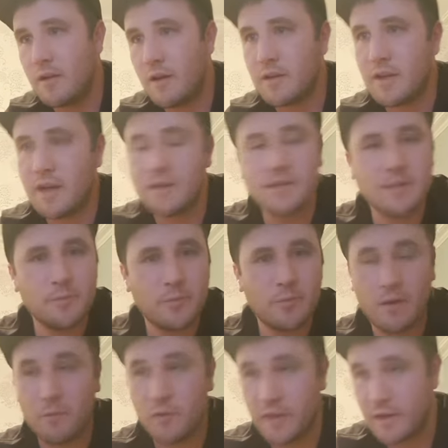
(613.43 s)
Candy,
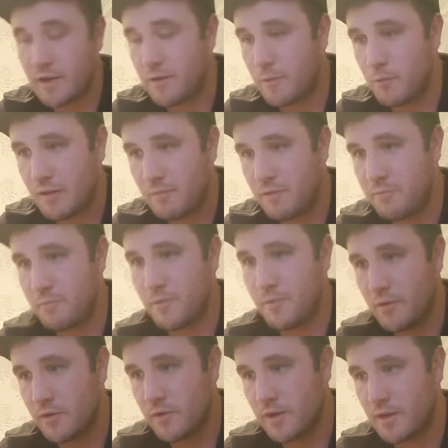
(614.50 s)
I'm looking
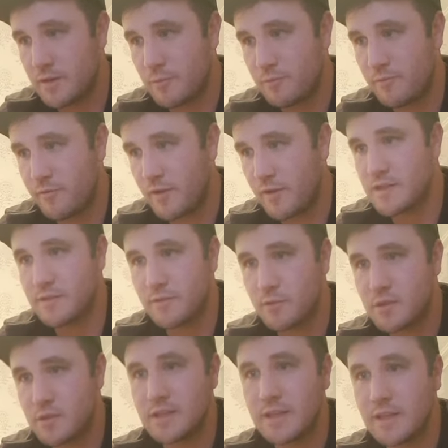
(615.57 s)
at the flies I've
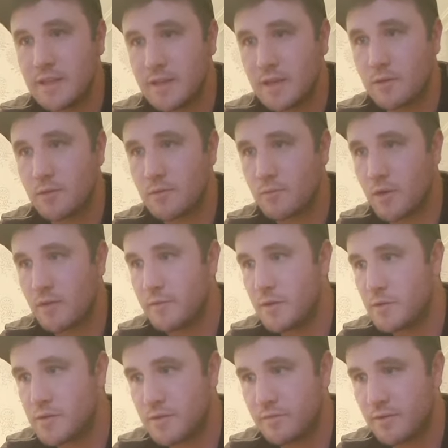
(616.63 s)
used today now, and
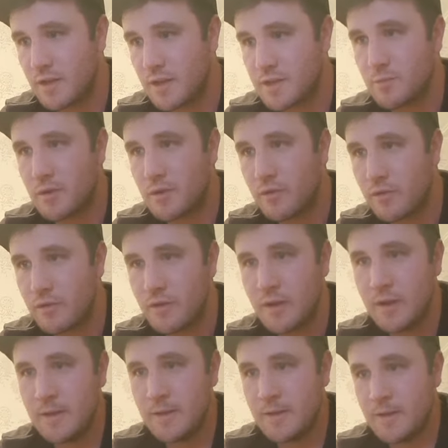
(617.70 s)
what I've been using for the last
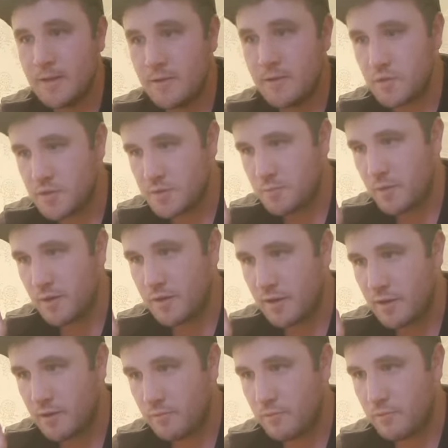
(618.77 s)
month, which is
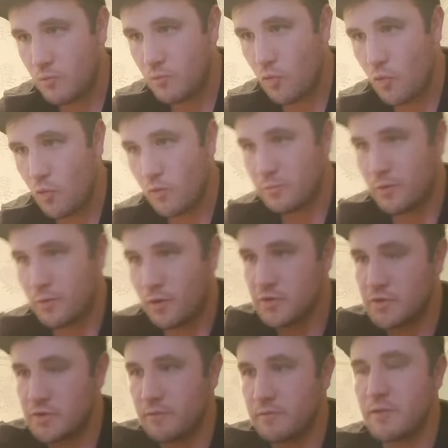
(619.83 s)
my kind of worn
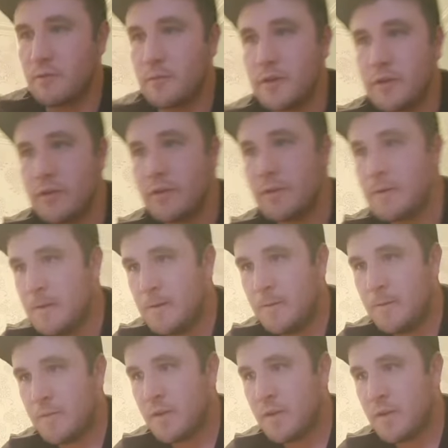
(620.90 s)
box in front of me here.